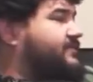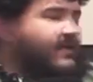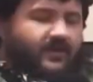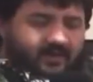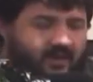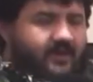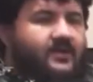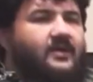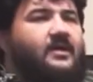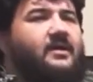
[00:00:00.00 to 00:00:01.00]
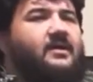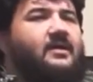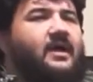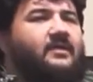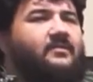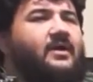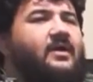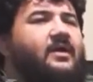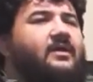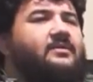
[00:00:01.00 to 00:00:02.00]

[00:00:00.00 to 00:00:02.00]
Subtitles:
We are here, and we are